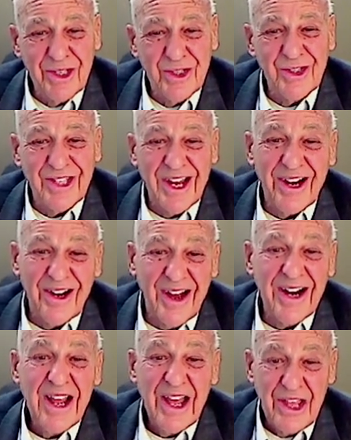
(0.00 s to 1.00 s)
met her in real
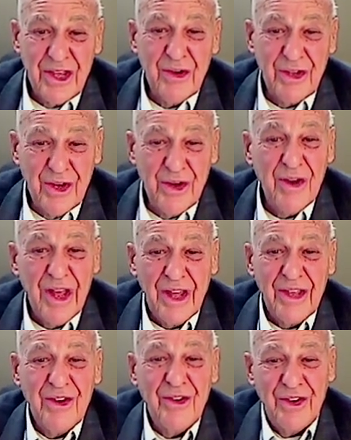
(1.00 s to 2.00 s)
life. You
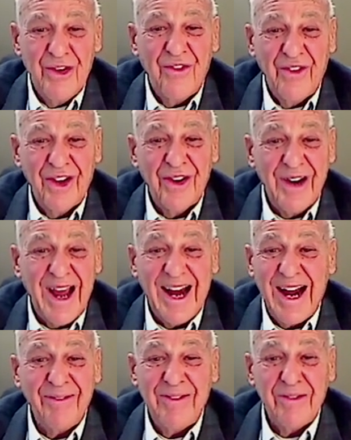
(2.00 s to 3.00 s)
figure it
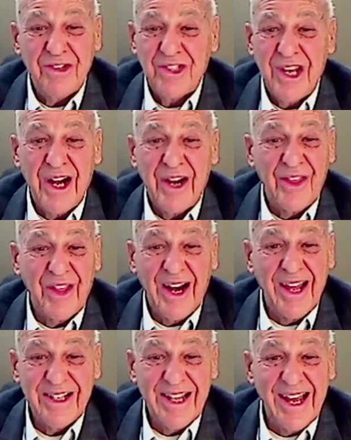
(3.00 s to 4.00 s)
out. I've never seen anything
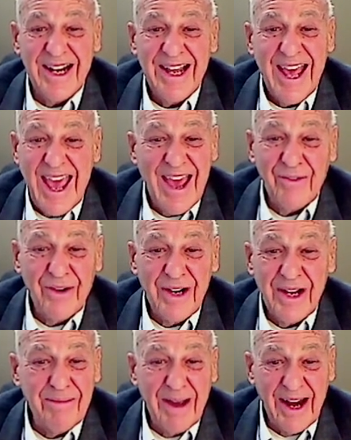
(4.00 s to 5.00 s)
like that
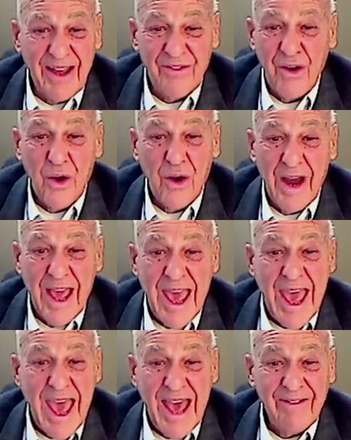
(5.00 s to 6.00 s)
ever in my life, or
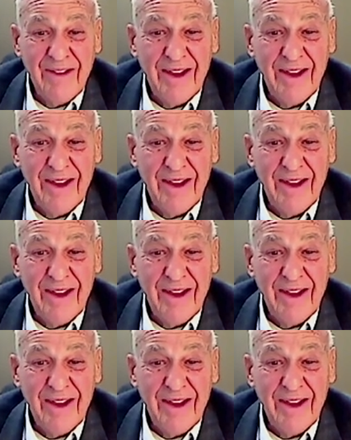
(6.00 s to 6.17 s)
have